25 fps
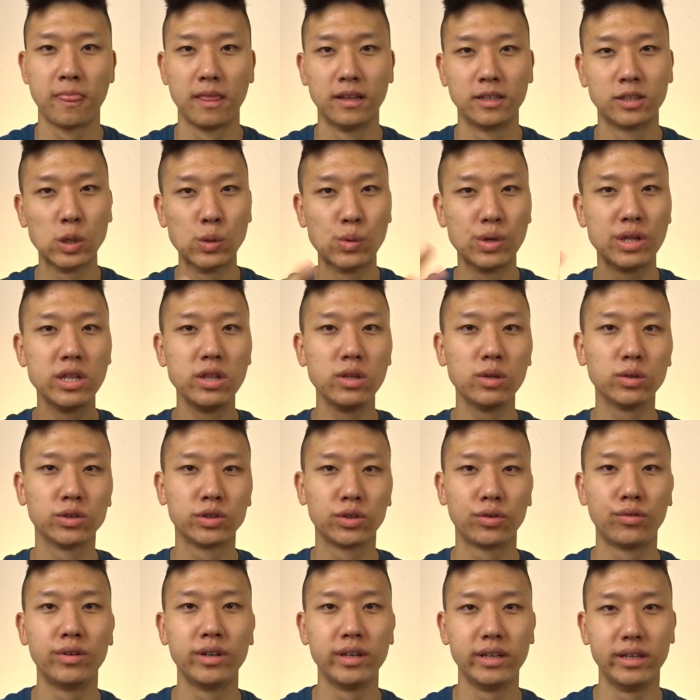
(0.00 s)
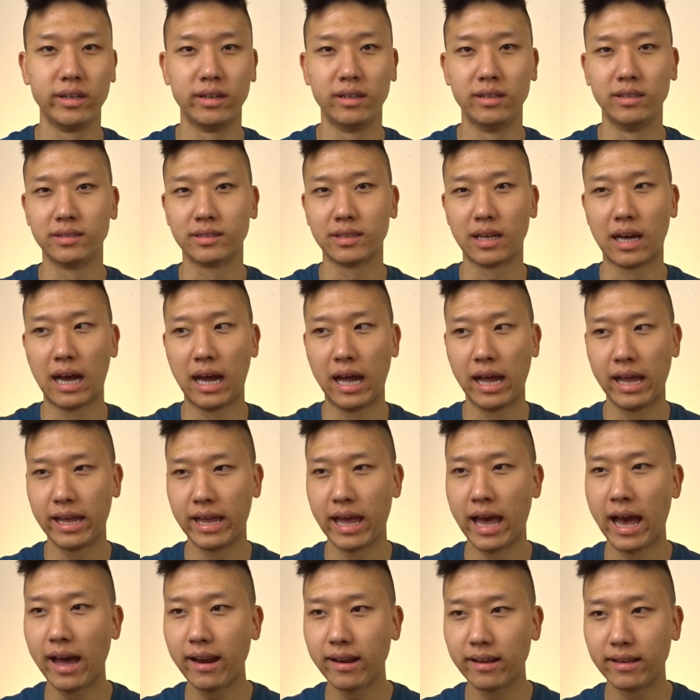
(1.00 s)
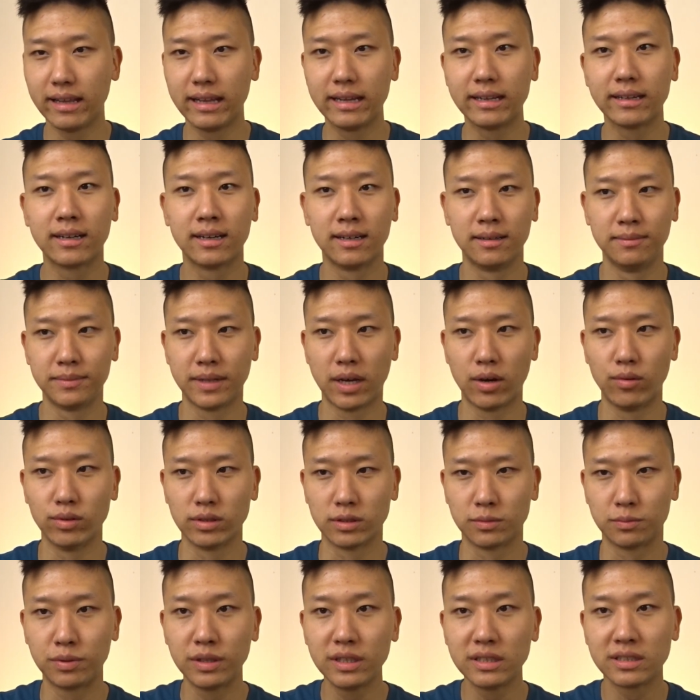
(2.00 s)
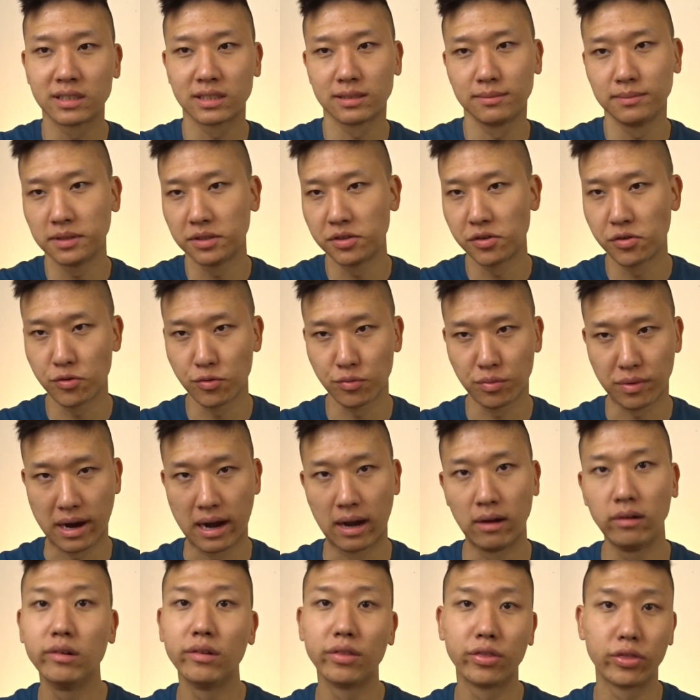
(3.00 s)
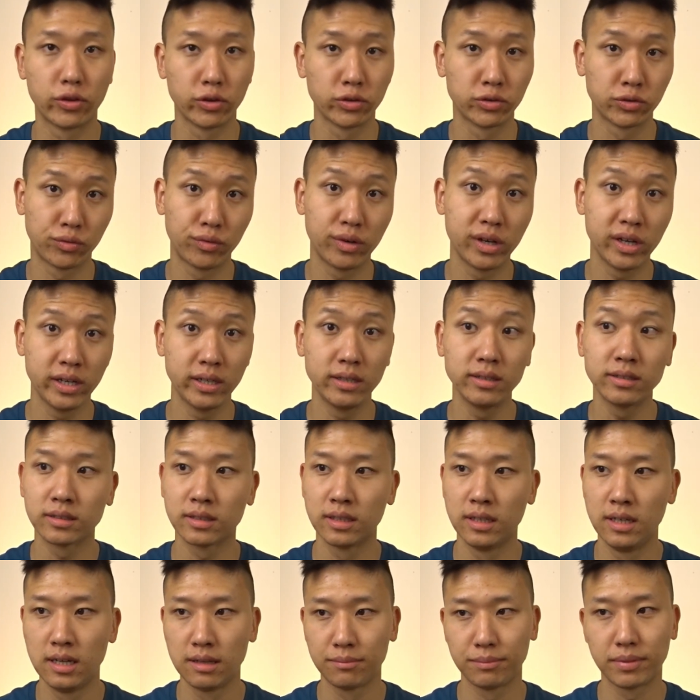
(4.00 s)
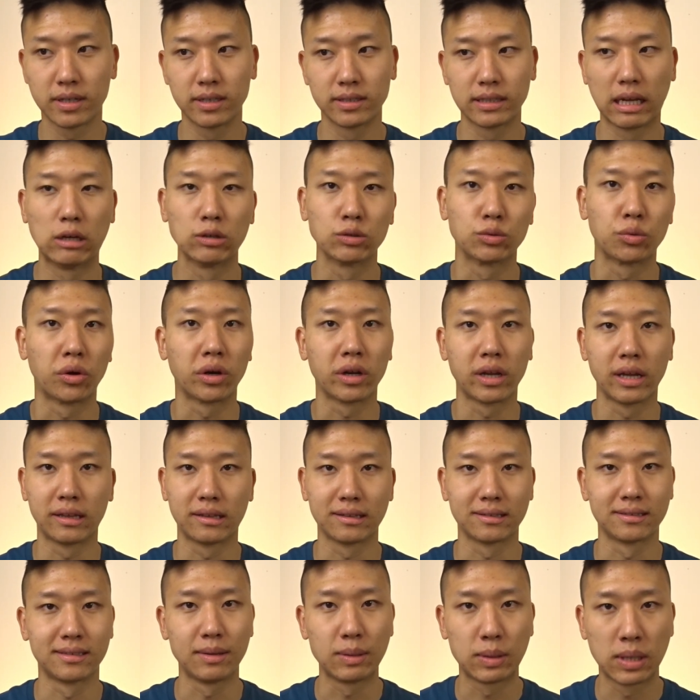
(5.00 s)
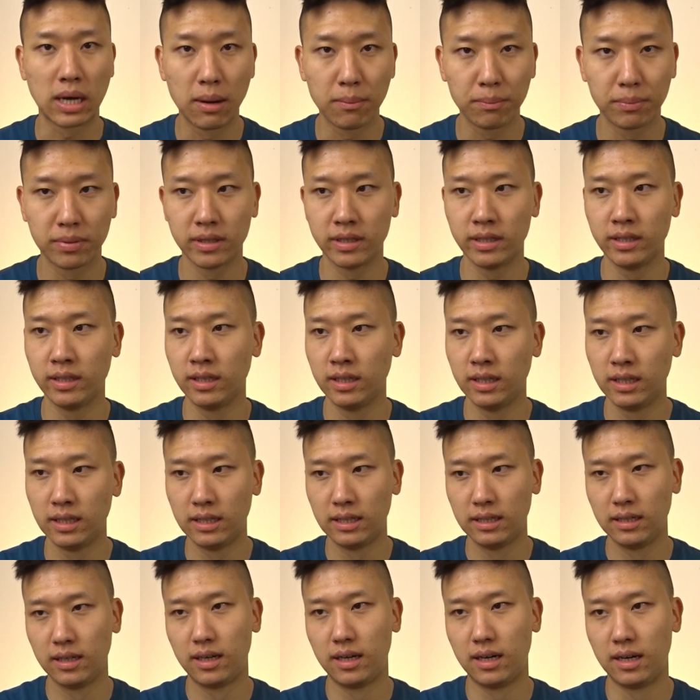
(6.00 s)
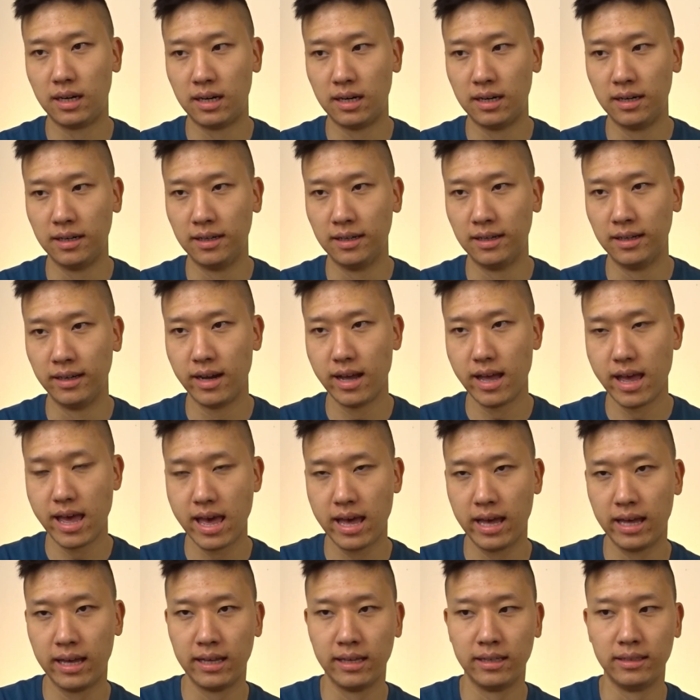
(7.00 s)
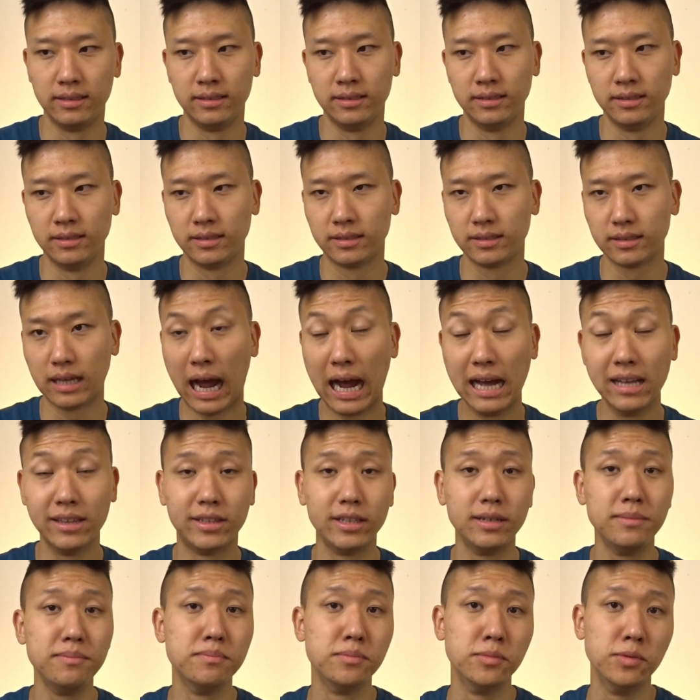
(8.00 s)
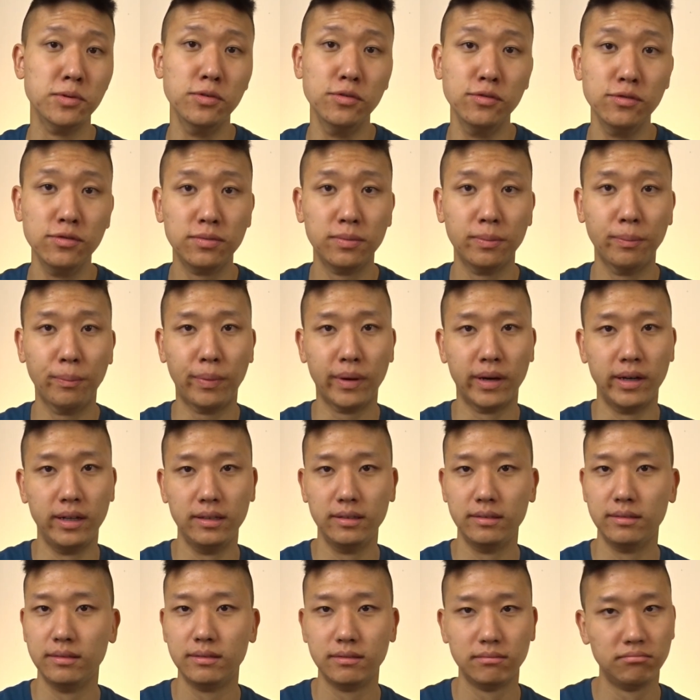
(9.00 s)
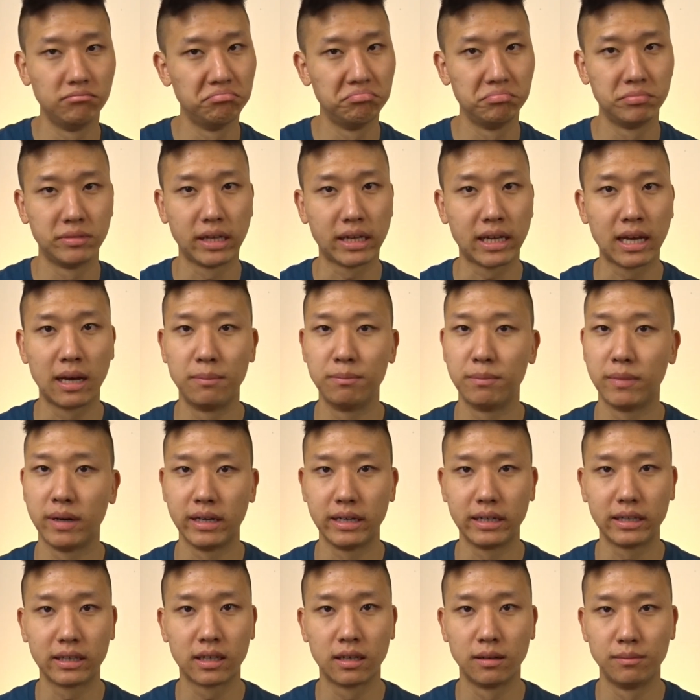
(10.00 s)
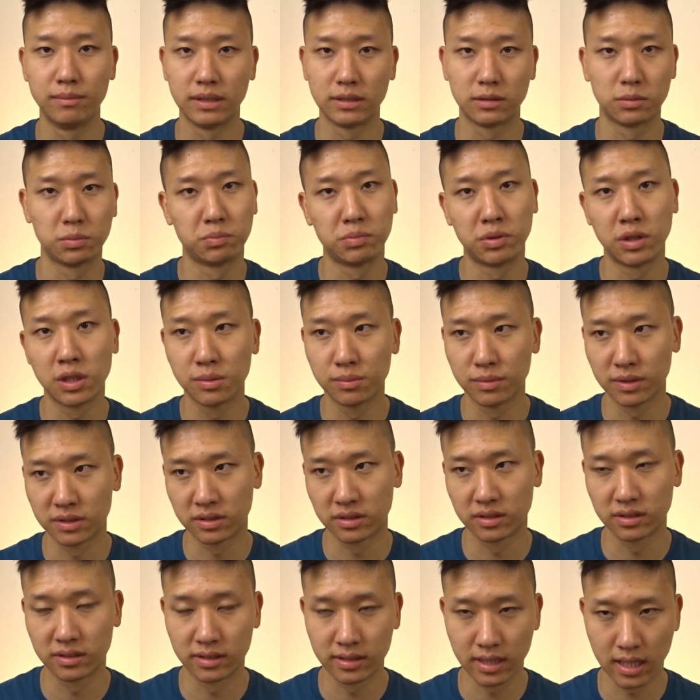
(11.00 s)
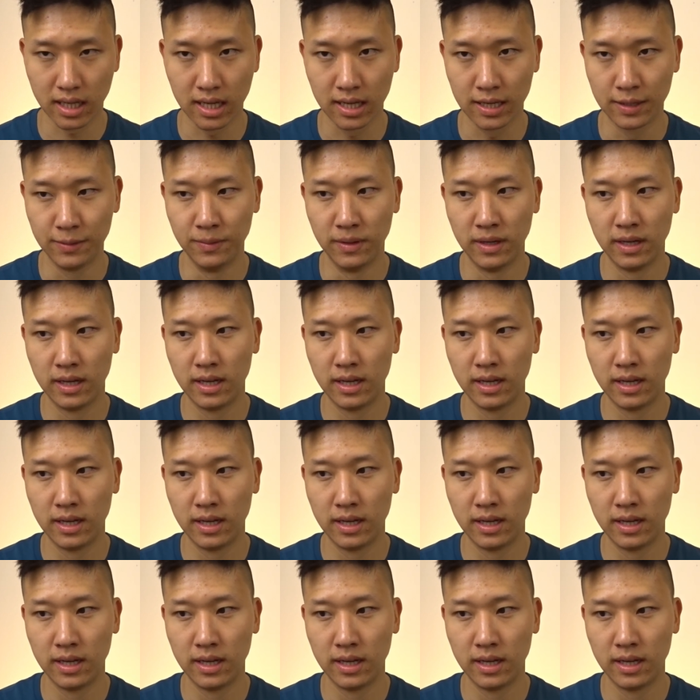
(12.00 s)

So within those 3 years, I had an income that was pretty similar throughout those 3 years, because I was working at the same company, and I did move, but they kept my income as pretty much the same,